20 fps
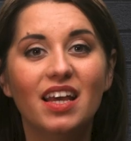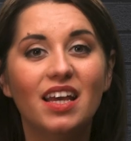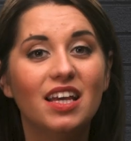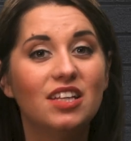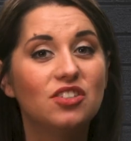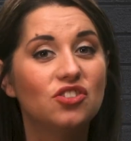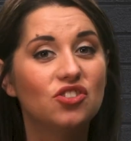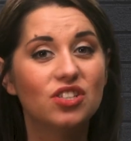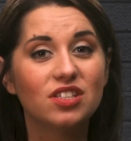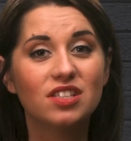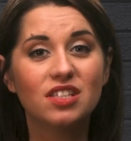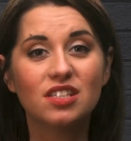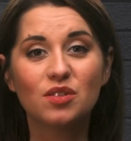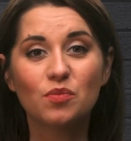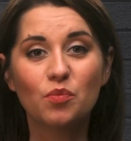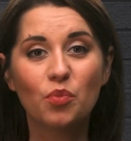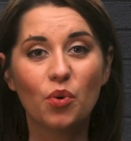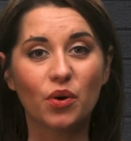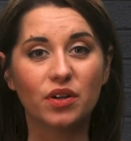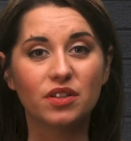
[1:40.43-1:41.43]
It's just as
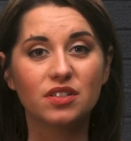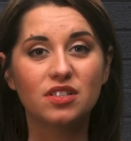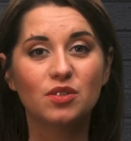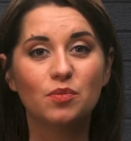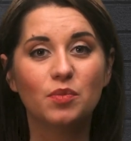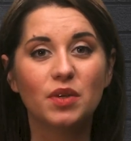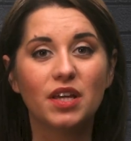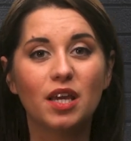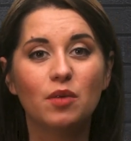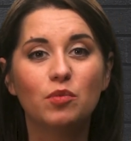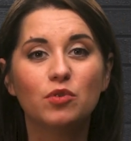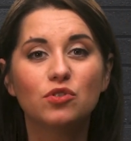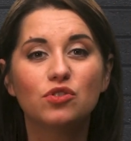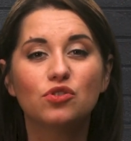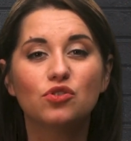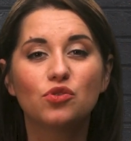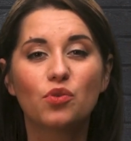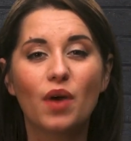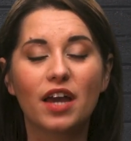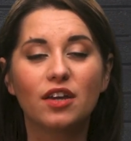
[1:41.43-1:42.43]
important to be able to
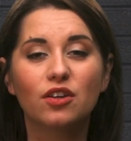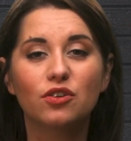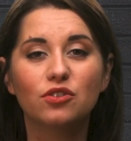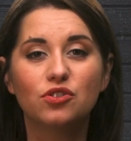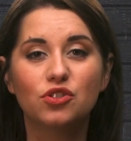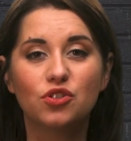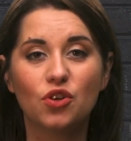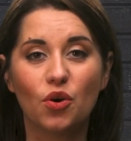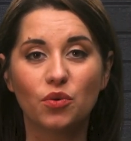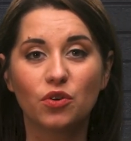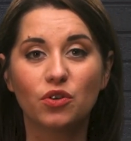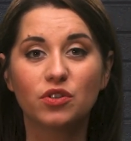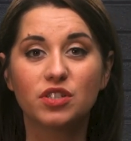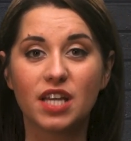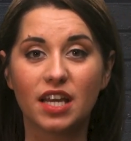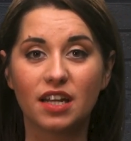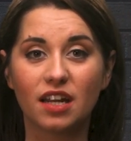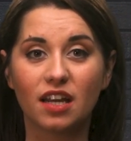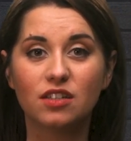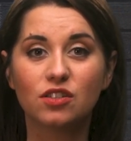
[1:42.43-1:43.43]
track your donor
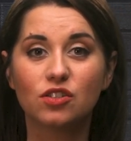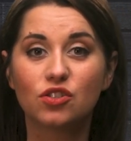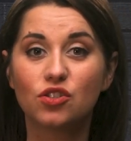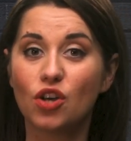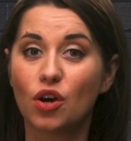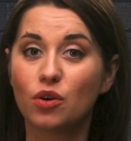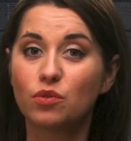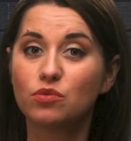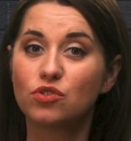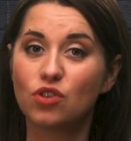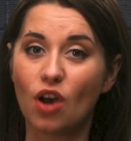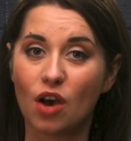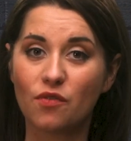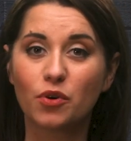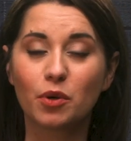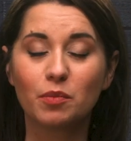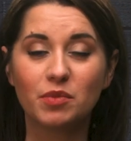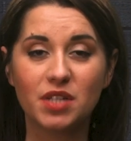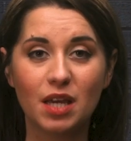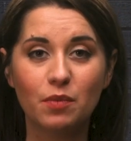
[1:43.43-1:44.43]
data, so
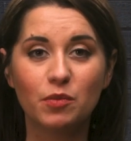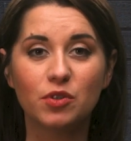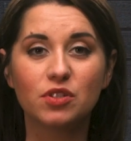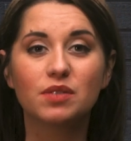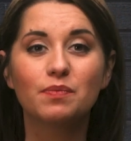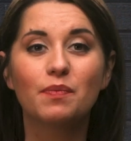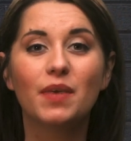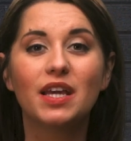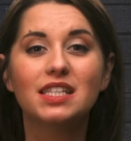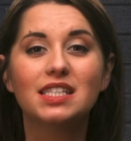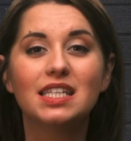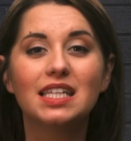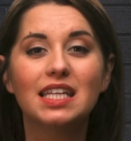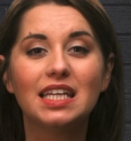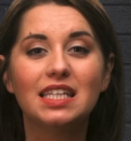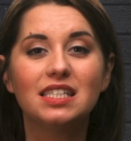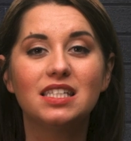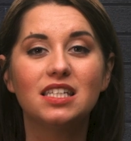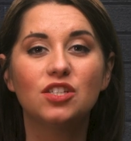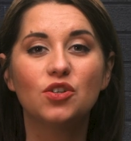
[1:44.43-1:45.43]
Jotform Tables makes it
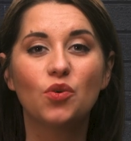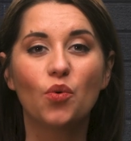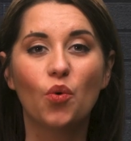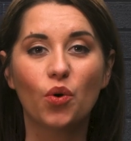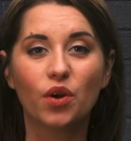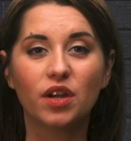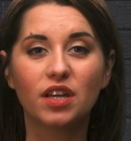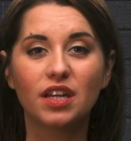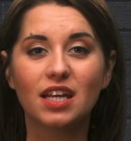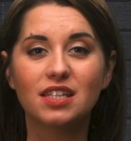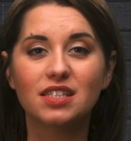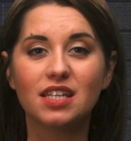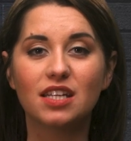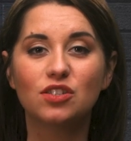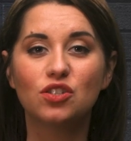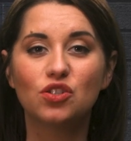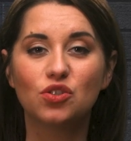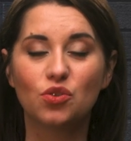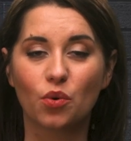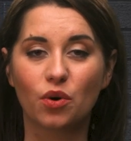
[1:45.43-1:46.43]
easy to organize
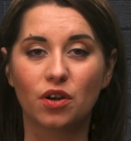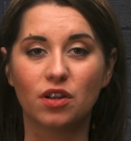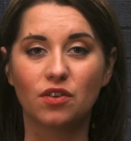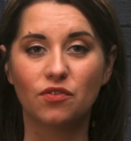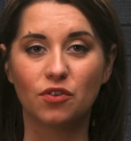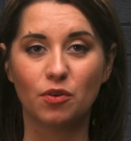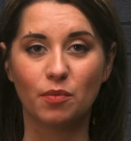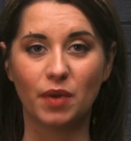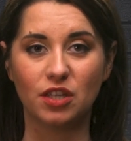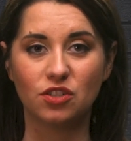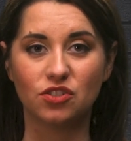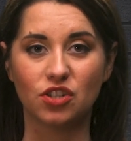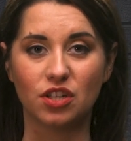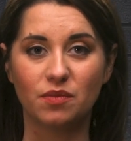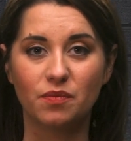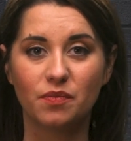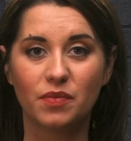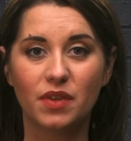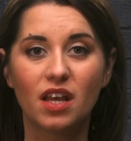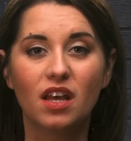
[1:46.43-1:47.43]
and store
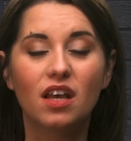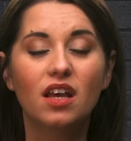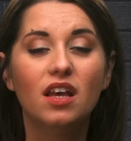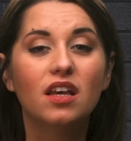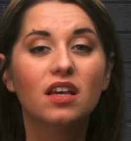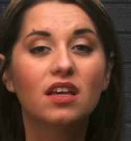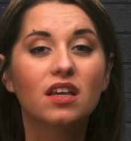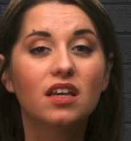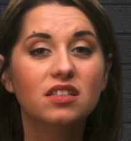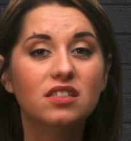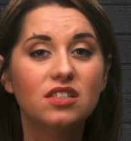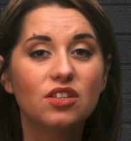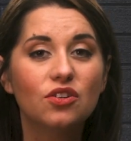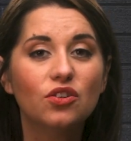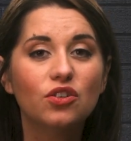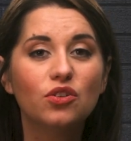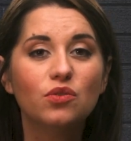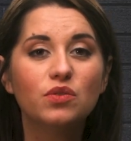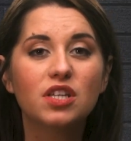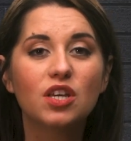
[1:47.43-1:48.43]
information. Consider
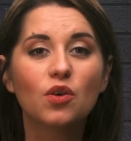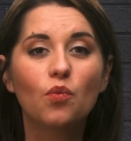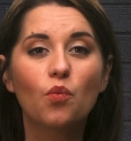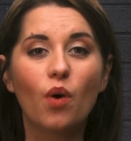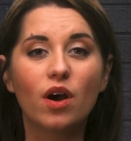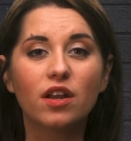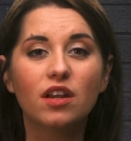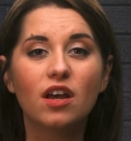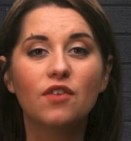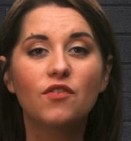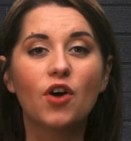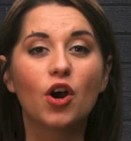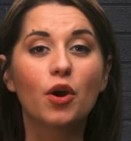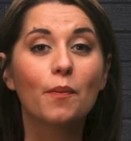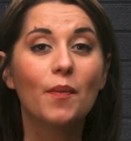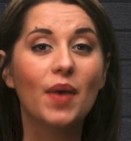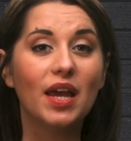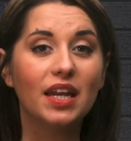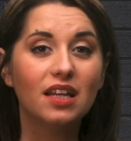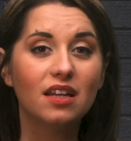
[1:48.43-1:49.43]
using one of our
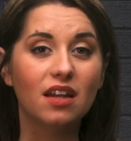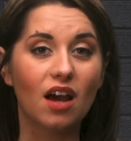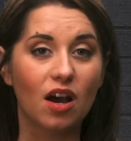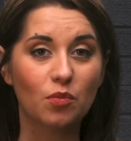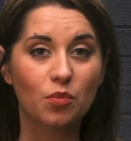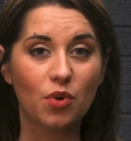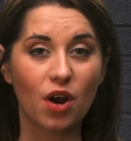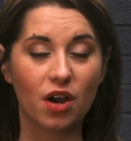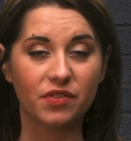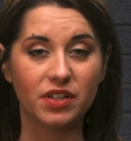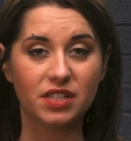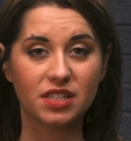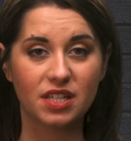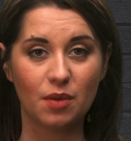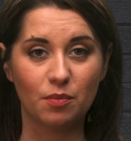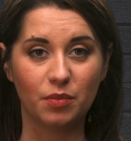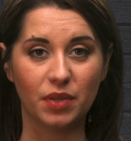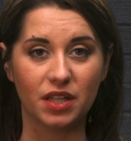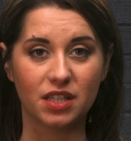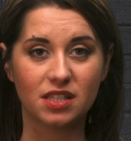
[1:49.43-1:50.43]
many nonprofit
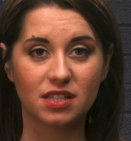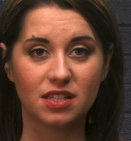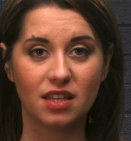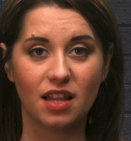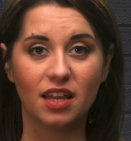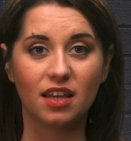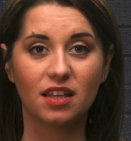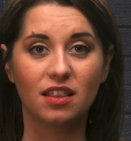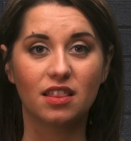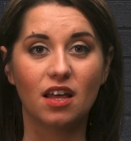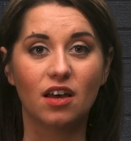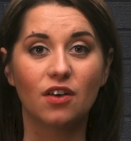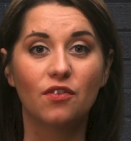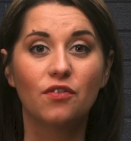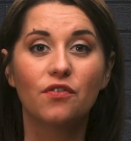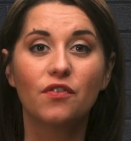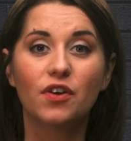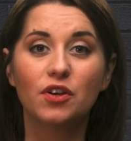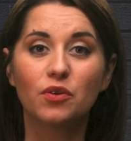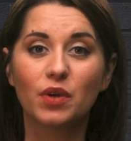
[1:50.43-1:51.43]
templates, like the
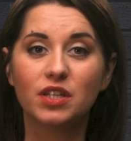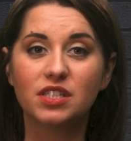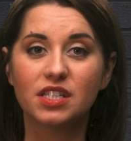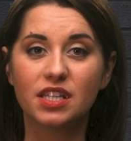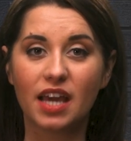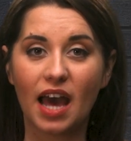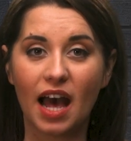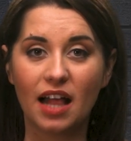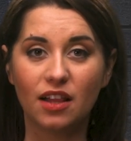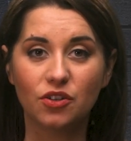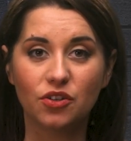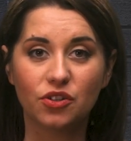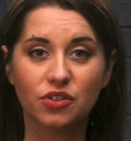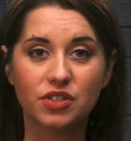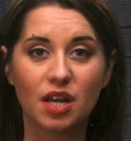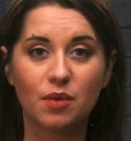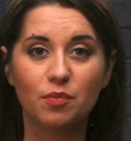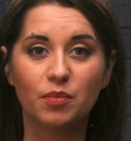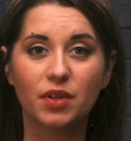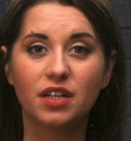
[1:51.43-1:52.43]
fundraising calendar
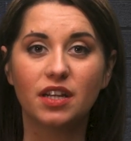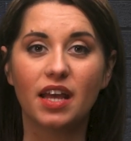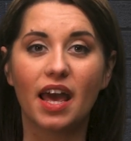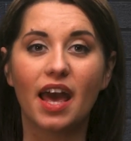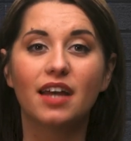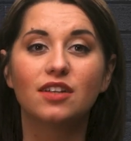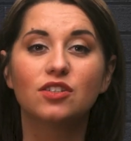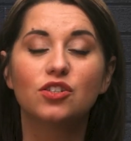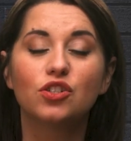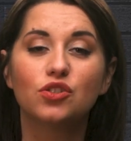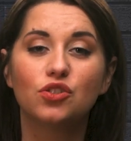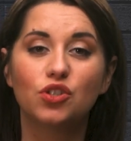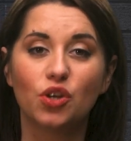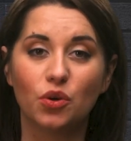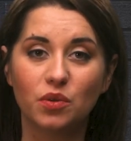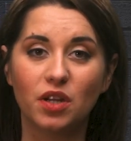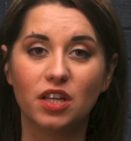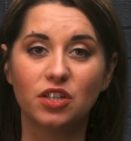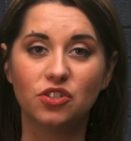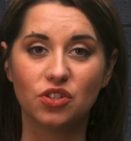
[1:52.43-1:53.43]
template and
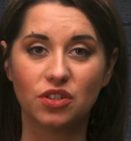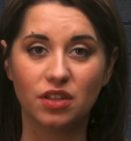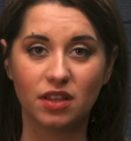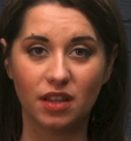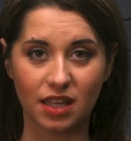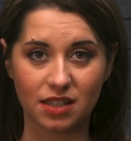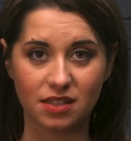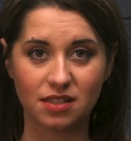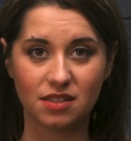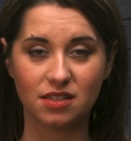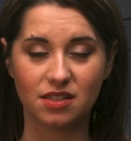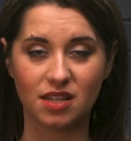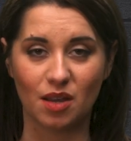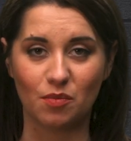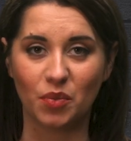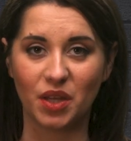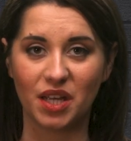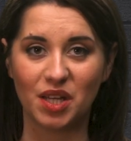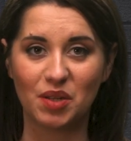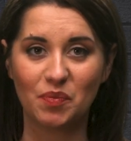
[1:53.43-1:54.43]
donation list
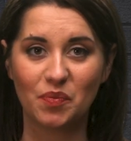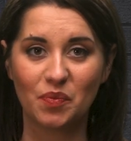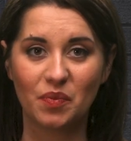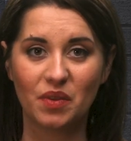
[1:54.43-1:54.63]
template.